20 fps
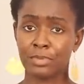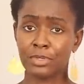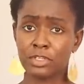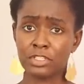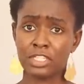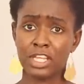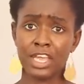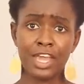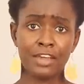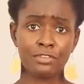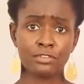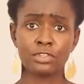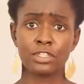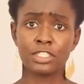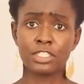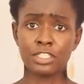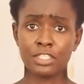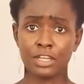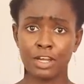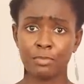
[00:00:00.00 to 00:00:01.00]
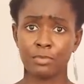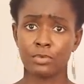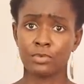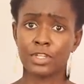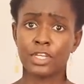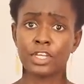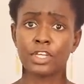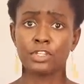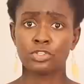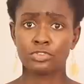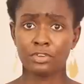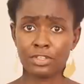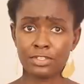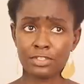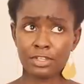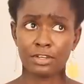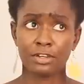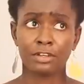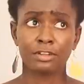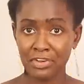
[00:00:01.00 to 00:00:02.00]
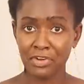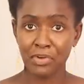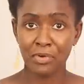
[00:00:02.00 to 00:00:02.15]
because they have to interact with the natural cycle.